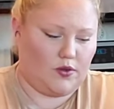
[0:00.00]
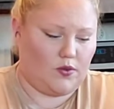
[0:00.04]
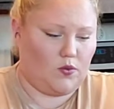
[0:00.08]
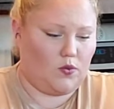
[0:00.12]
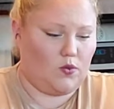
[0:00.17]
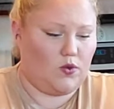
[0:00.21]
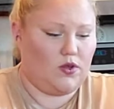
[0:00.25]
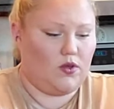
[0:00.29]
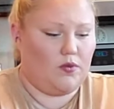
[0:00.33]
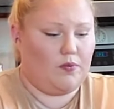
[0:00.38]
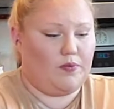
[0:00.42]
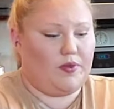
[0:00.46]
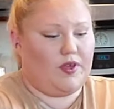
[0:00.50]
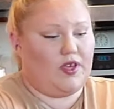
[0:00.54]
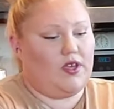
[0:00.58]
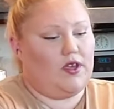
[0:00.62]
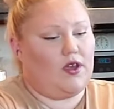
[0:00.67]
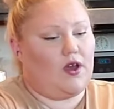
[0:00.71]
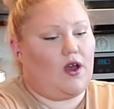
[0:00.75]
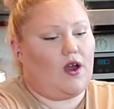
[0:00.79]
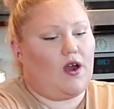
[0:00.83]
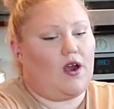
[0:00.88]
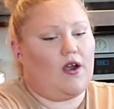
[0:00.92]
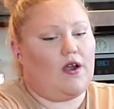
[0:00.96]
will be
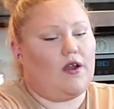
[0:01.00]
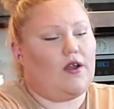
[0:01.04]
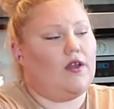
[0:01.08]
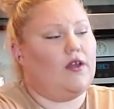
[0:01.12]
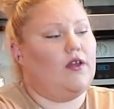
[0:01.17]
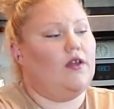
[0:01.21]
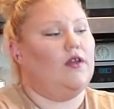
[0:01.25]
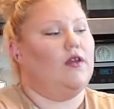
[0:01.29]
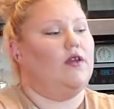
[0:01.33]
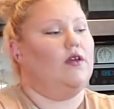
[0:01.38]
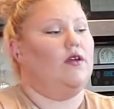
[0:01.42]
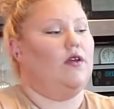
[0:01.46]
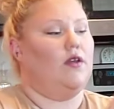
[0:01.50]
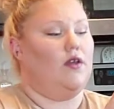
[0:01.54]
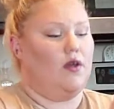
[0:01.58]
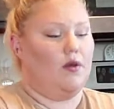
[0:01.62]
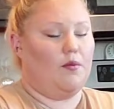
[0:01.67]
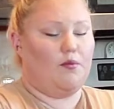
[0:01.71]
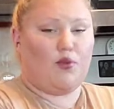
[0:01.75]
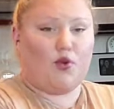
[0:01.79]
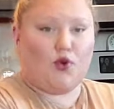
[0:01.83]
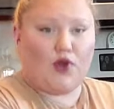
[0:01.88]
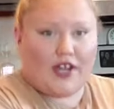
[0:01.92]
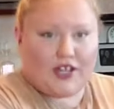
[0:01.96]
our
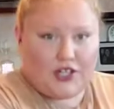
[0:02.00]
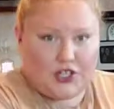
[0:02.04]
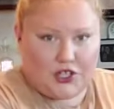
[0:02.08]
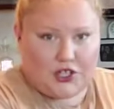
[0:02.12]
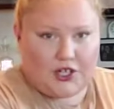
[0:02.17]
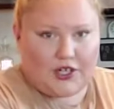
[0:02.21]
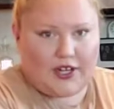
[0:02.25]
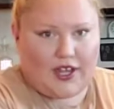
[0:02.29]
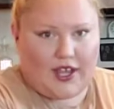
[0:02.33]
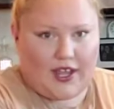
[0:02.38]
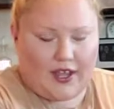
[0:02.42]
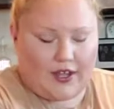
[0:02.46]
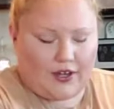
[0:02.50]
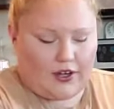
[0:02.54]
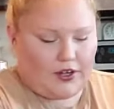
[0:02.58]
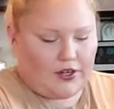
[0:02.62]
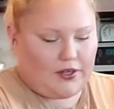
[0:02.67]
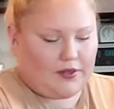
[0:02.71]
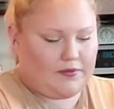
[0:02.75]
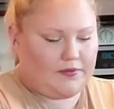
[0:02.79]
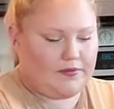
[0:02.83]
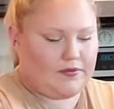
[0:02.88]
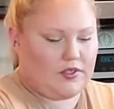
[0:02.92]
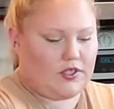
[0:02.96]
pressure
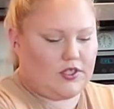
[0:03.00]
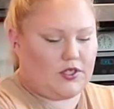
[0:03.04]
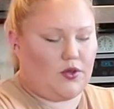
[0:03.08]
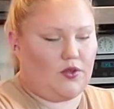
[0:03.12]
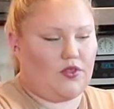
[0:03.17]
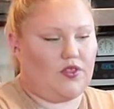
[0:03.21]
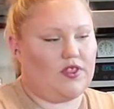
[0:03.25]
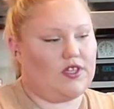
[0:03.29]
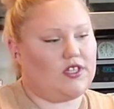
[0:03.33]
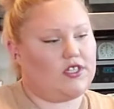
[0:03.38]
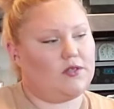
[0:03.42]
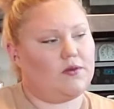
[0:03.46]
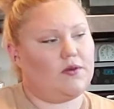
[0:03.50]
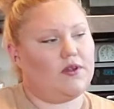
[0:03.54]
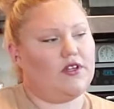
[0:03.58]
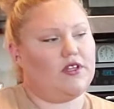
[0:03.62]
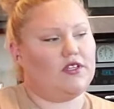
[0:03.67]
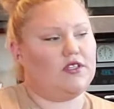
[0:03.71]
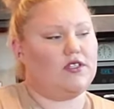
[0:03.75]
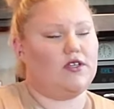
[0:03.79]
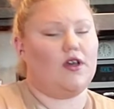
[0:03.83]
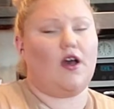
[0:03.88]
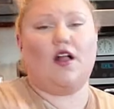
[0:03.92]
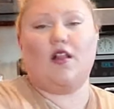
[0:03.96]
canner. So this one
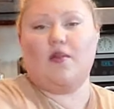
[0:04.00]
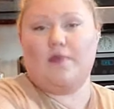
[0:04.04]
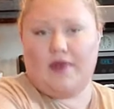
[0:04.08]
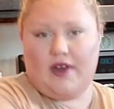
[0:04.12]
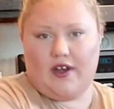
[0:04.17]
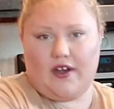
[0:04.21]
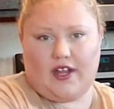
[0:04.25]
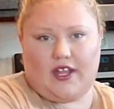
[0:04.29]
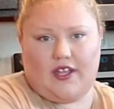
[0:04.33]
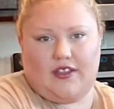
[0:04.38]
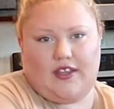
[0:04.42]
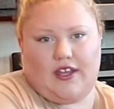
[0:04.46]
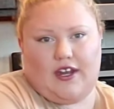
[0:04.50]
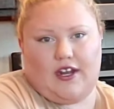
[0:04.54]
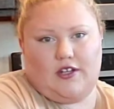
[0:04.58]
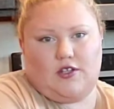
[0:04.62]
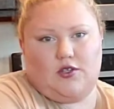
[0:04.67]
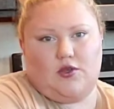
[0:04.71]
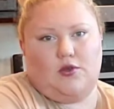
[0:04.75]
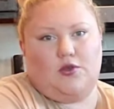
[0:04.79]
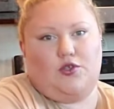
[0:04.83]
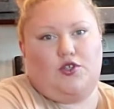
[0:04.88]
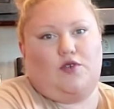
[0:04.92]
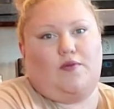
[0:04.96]
is the All-American that I
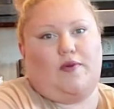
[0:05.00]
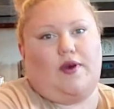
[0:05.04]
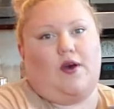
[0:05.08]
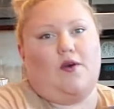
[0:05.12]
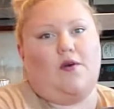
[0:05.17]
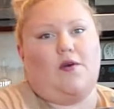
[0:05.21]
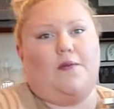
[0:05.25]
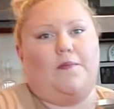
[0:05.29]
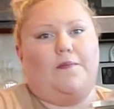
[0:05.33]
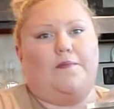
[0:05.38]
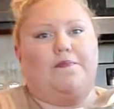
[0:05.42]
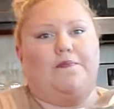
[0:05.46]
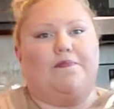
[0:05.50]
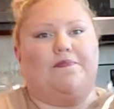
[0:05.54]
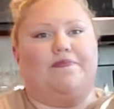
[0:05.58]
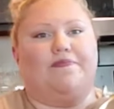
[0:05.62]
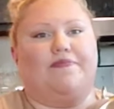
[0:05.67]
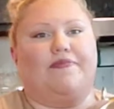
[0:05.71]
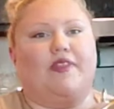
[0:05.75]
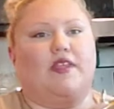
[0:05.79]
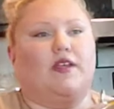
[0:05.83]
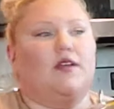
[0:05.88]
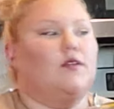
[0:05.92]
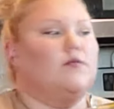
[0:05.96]
told you about.
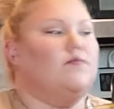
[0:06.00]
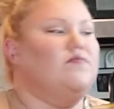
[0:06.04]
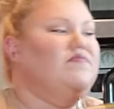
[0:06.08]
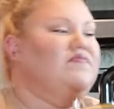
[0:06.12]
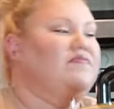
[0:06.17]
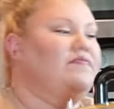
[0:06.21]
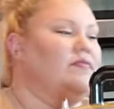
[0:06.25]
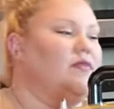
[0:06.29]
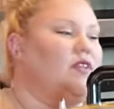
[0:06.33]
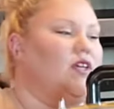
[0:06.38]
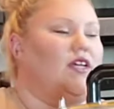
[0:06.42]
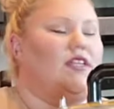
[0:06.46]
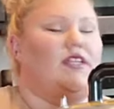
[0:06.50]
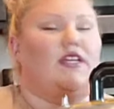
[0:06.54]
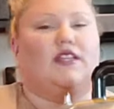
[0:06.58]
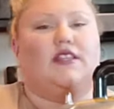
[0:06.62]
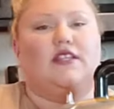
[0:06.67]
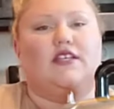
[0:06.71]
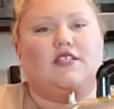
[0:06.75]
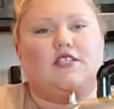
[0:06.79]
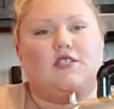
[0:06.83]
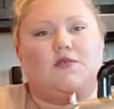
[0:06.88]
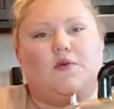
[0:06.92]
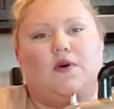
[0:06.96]
And then
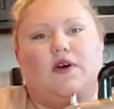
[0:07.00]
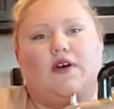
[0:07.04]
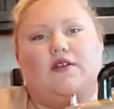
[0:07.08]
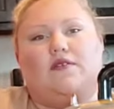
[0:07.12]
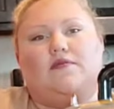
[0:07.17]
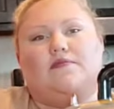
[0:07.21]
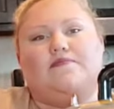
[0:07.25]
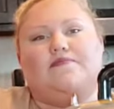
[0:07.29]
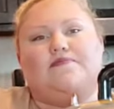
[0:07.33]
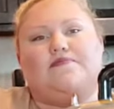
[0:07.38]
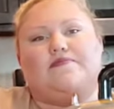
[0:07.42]
this one